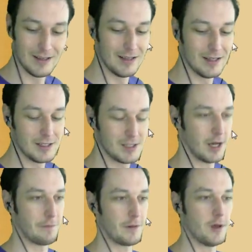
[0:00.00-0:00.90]
So
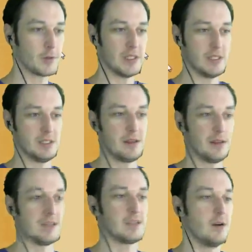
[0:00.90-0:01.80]
for those reasons, I think
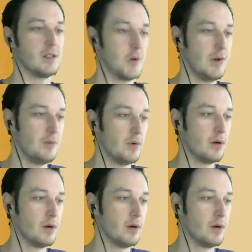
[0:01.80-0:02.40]
this card is quite poor.